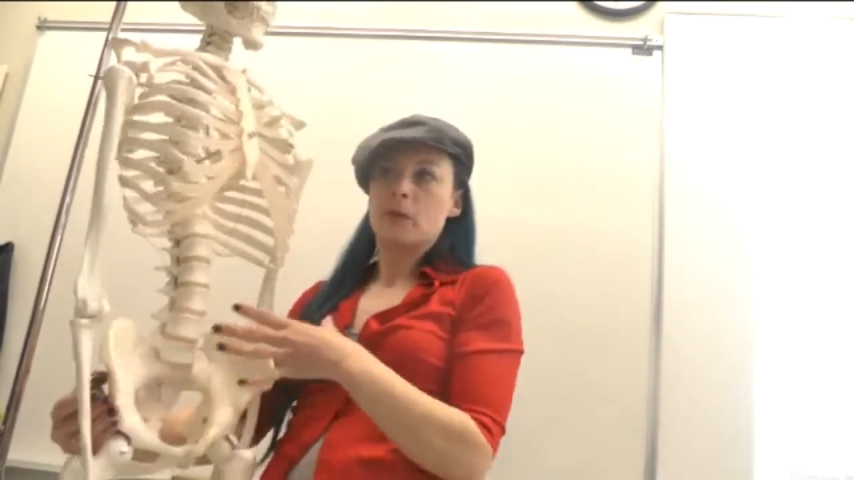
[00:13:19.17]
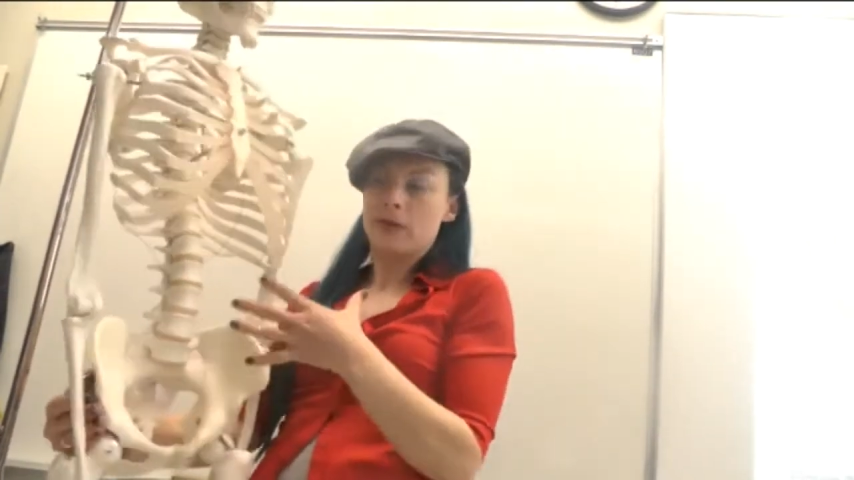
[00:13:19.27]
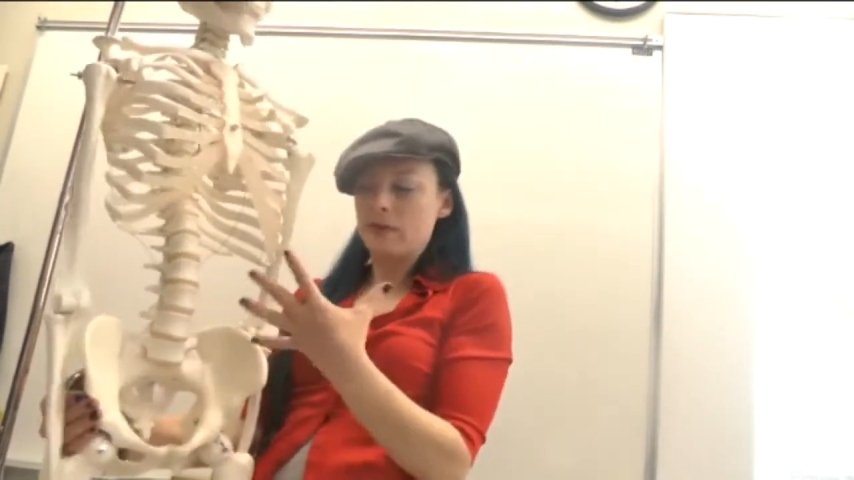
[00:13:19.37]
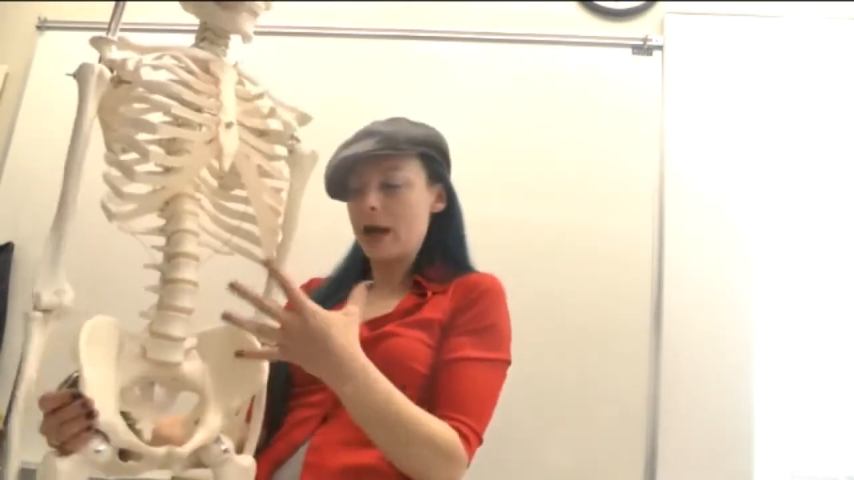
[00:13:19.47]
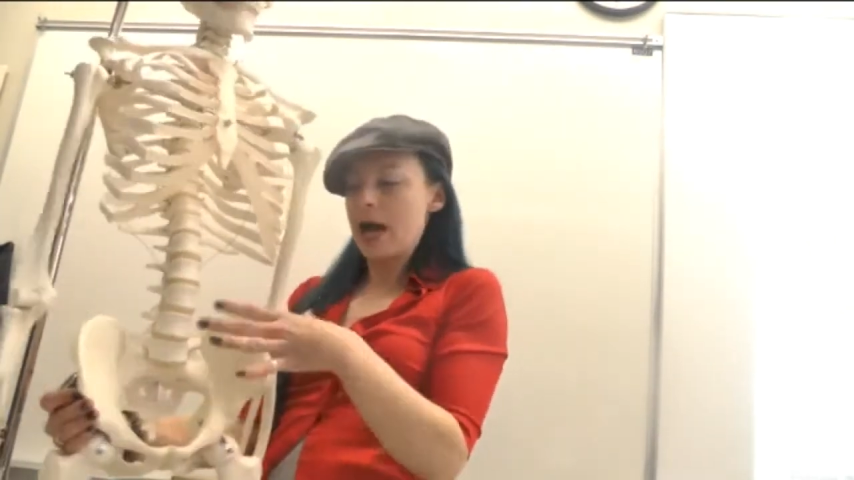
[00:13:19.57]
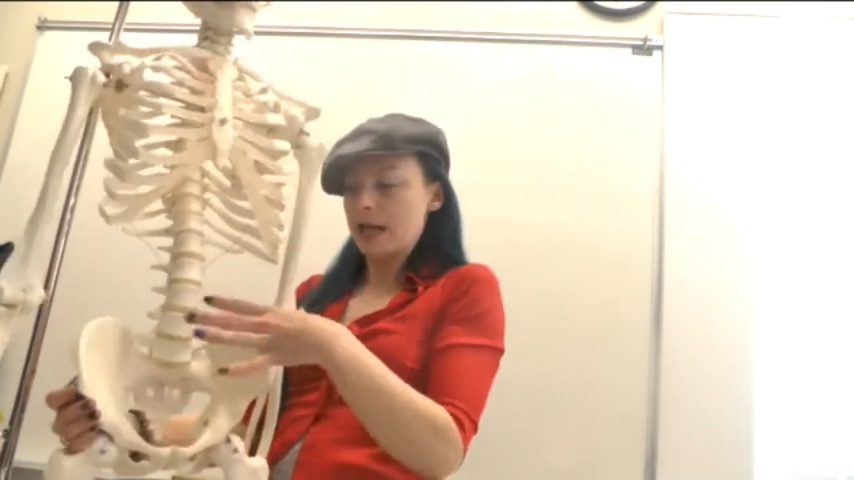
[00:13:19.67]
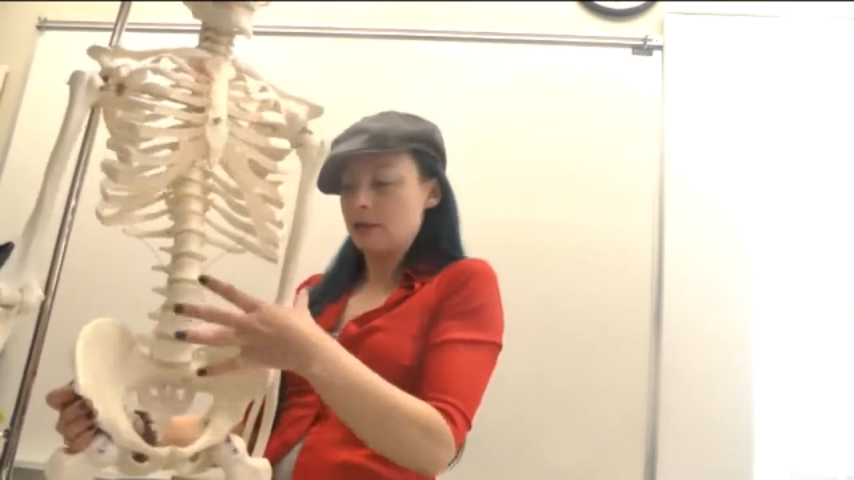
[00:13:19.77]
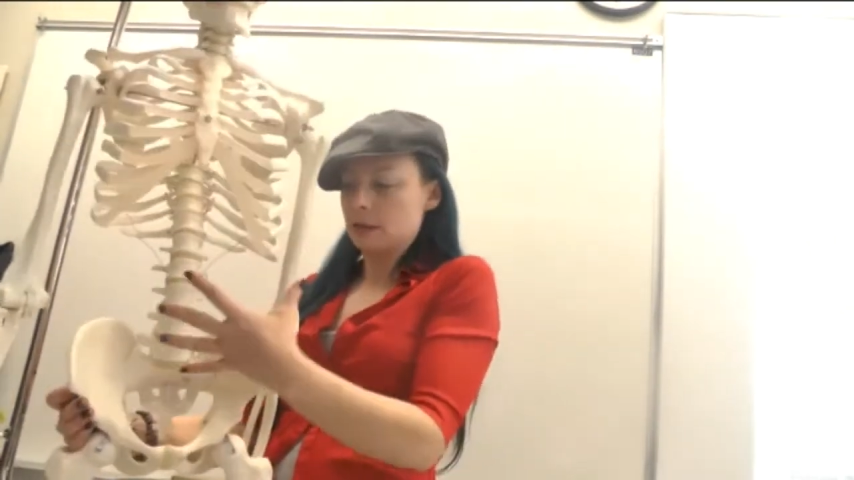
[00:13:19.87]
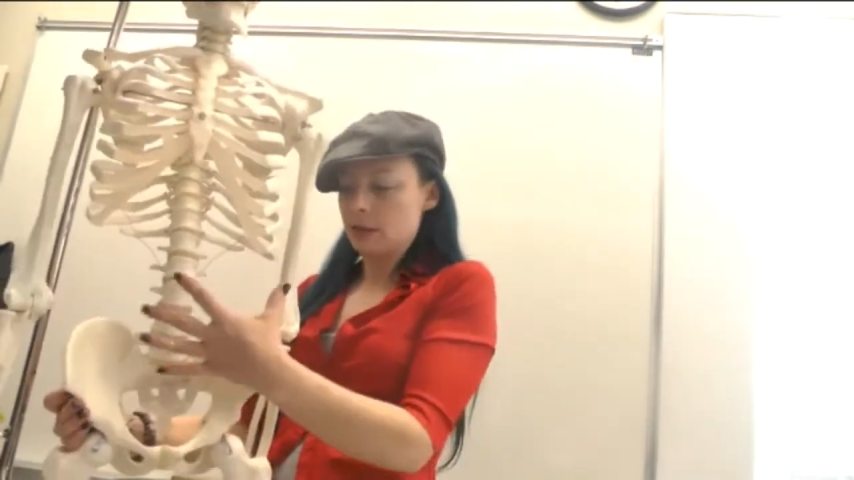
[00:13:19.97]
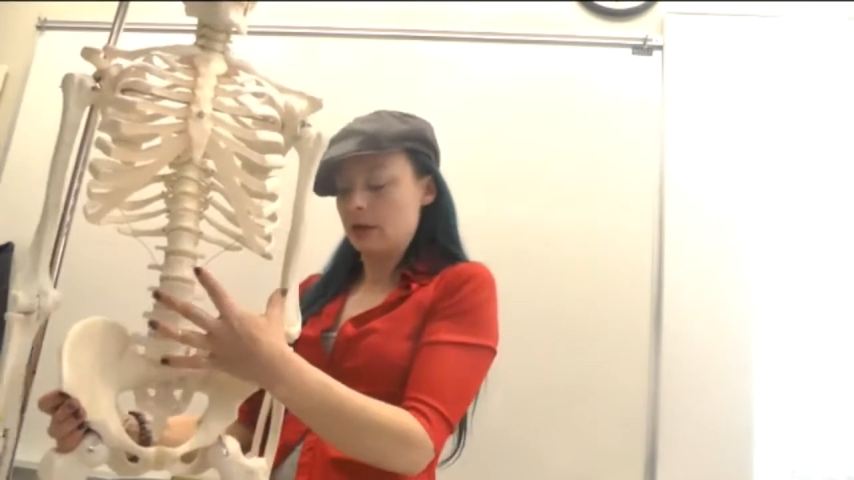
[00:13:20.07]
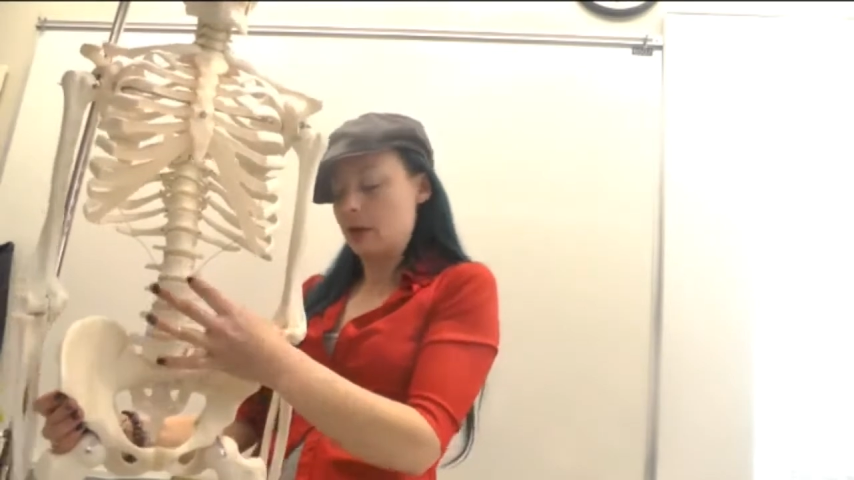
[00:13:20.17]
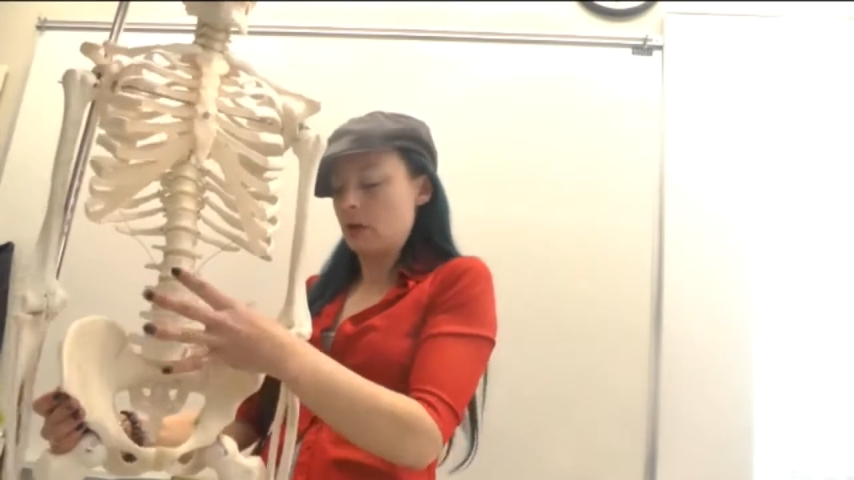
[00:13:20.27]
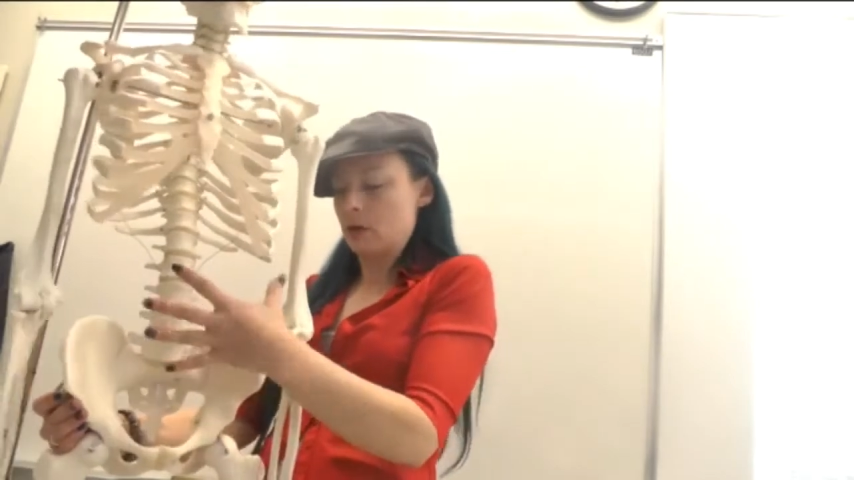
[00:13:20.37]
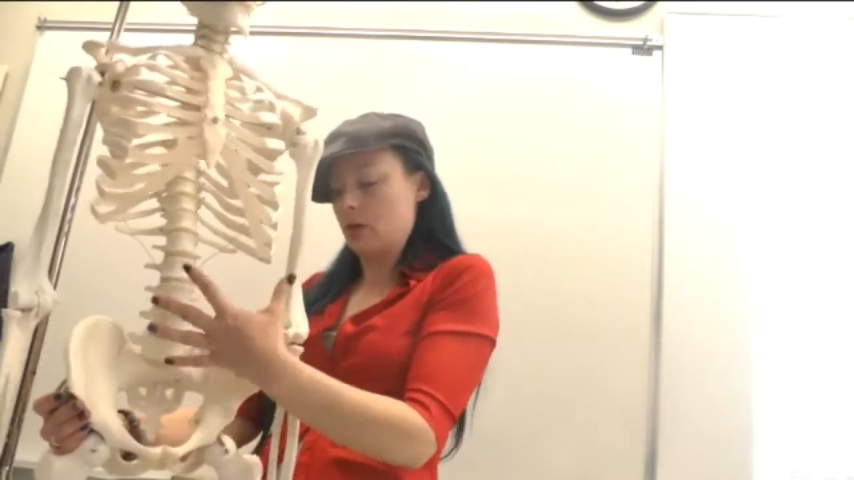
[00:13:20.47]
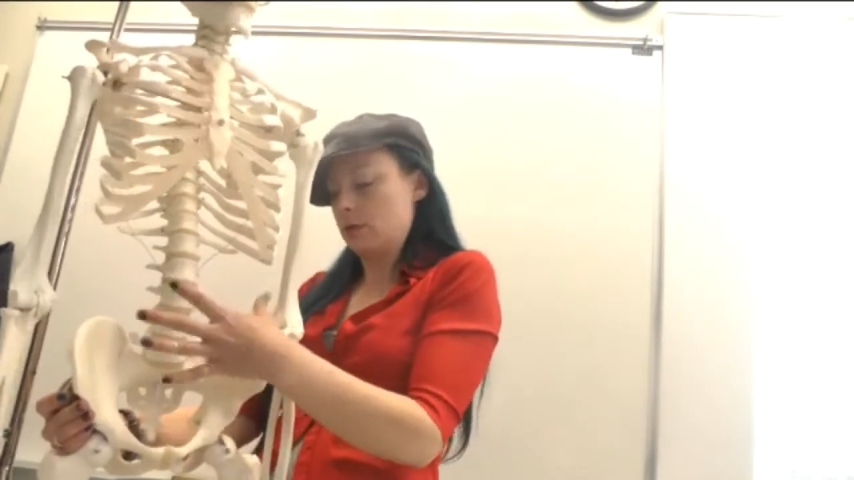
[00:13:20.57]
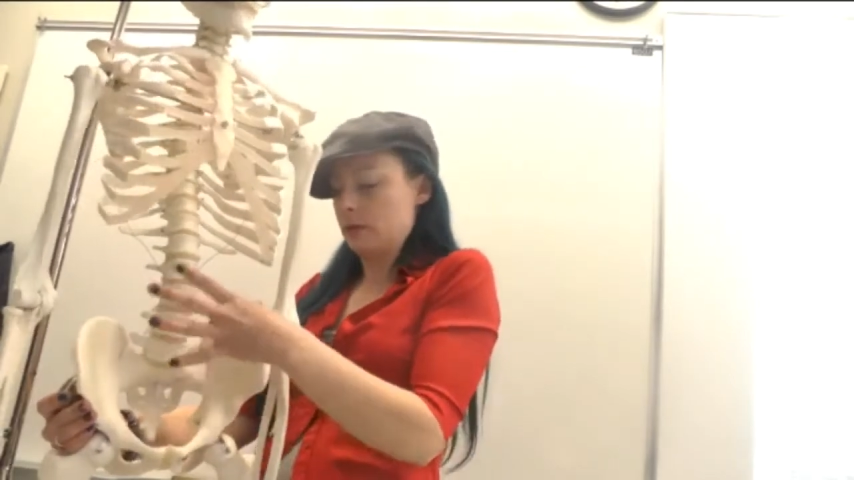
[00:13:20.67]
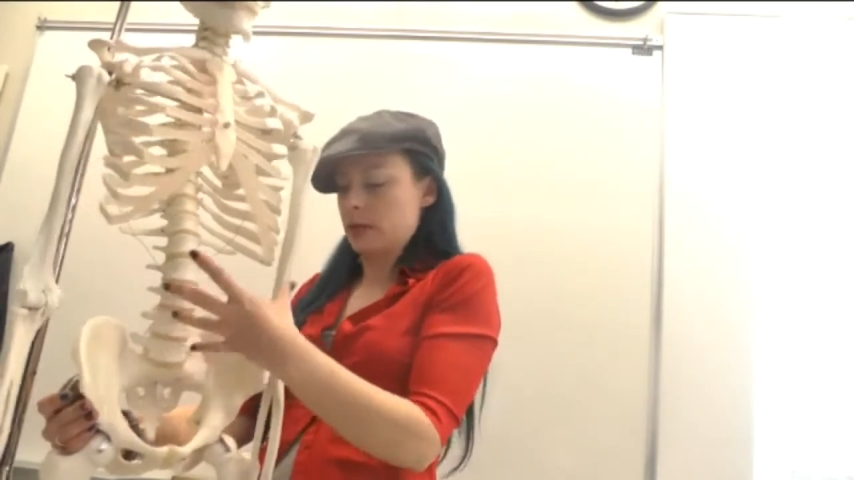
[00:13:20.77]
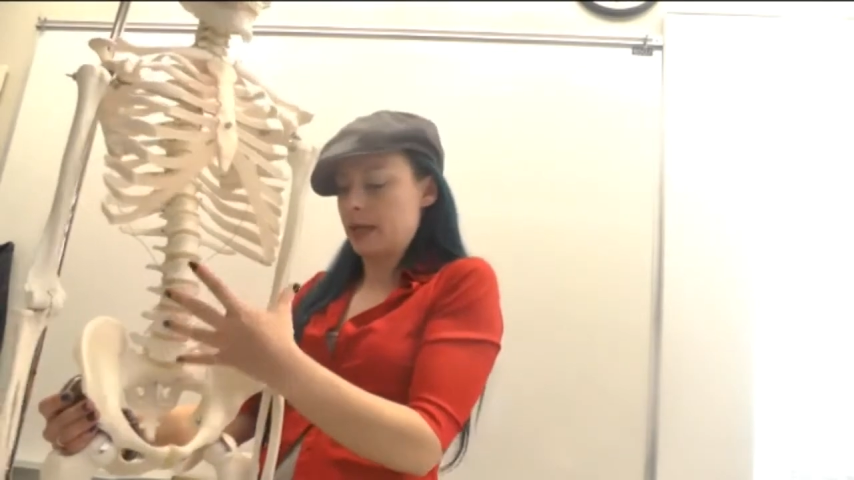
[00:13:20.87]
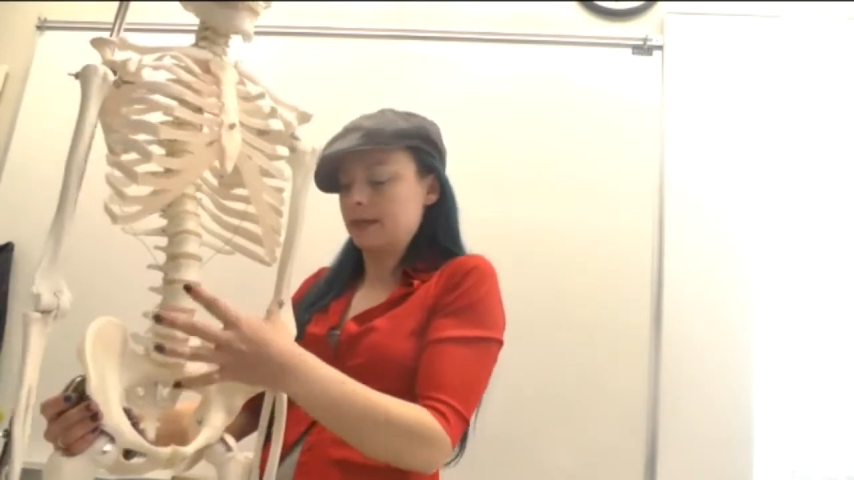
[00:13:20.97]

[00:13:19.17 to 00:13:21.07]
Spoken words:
we've got, you know, like